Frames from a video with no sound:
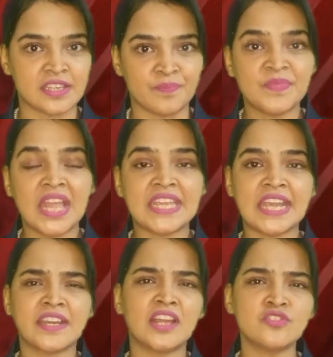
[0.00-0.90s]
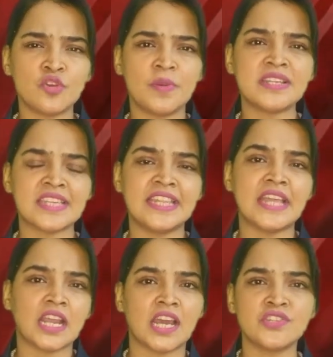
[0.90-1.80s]
item, yet consumers
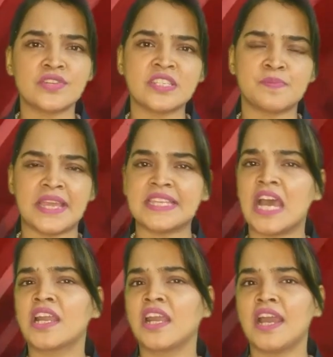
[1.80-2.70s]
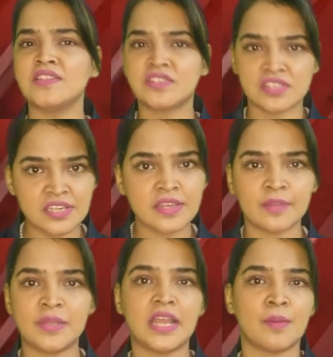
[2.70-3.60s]
in the country spend a
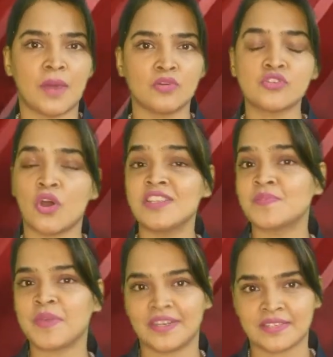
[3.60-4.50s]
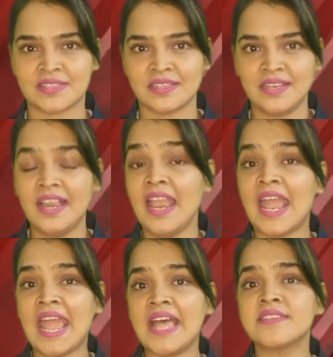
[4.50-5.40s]
considerable amount on spirits.
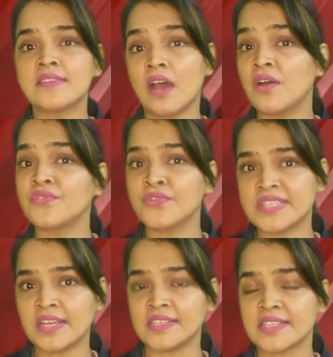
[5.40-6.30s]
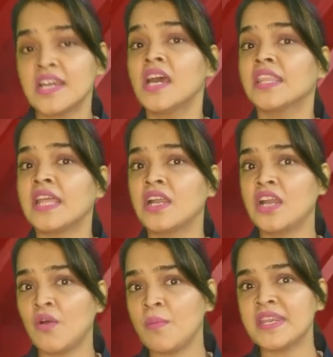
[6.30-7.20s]
As a result,
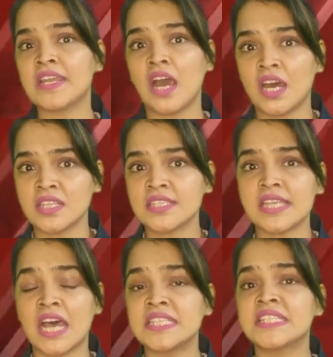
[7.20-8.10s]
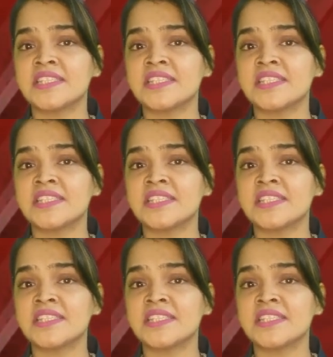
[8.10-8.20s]
the government earns a